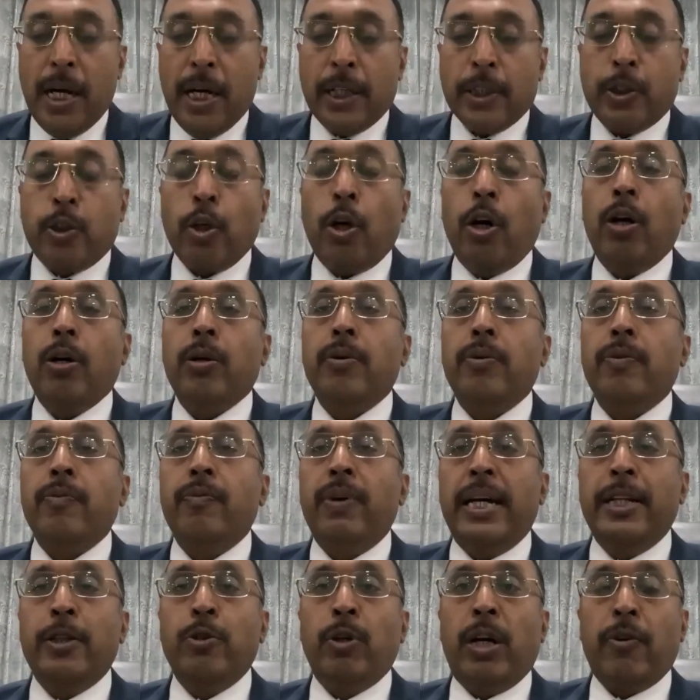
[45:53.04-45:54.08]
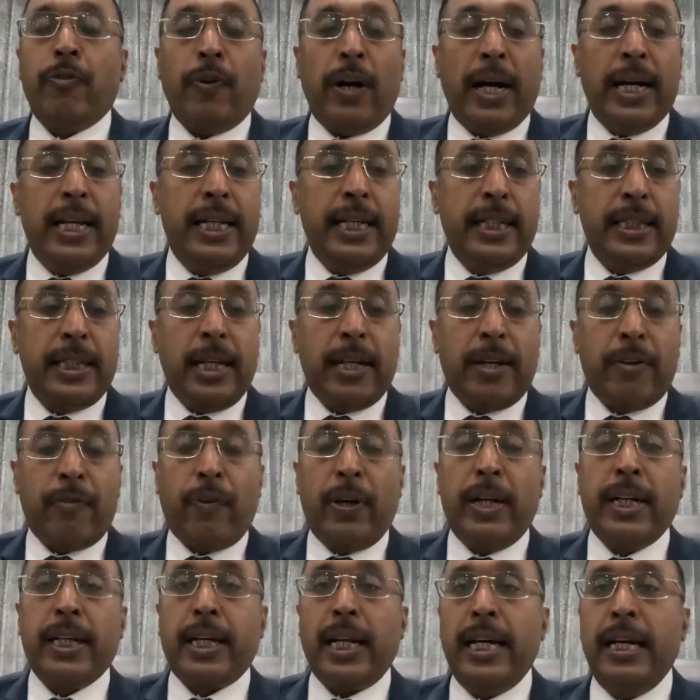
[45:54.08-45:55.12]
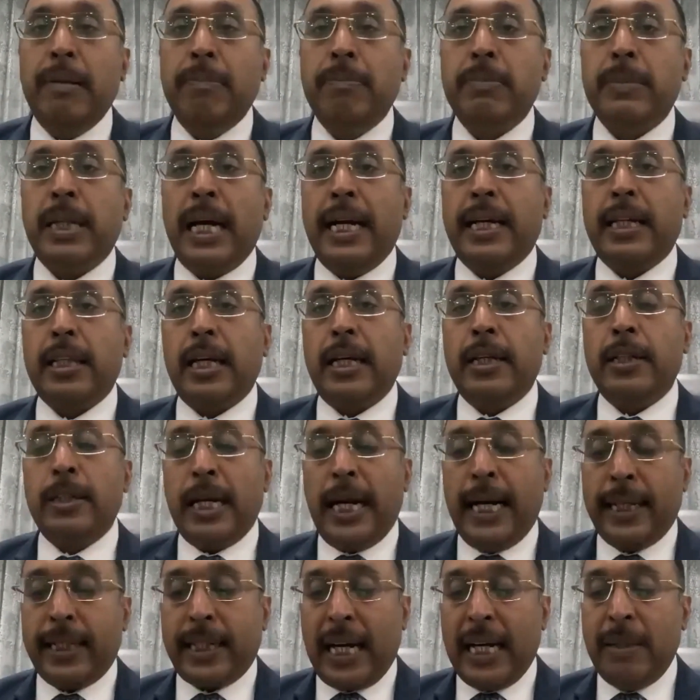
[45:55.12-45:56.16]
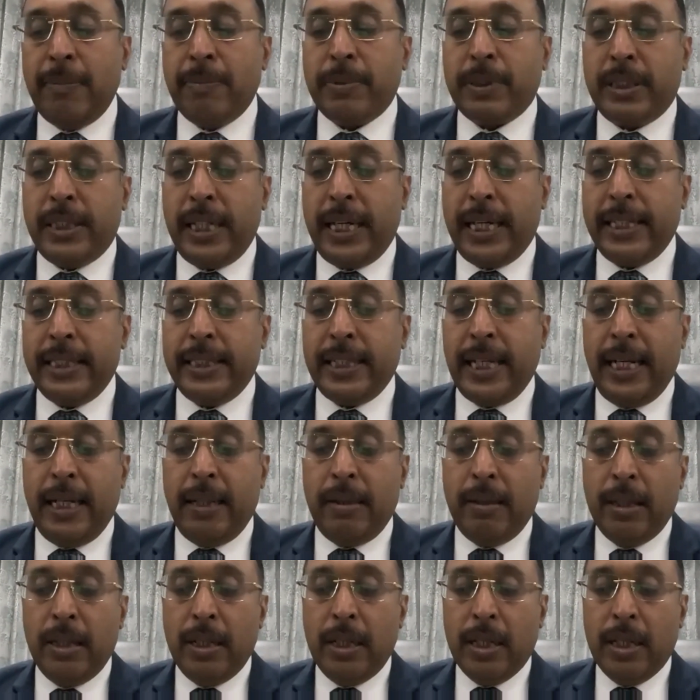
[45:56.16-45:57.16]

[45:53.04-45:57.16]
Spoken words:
So when you are filing the refund claim, that at times there is a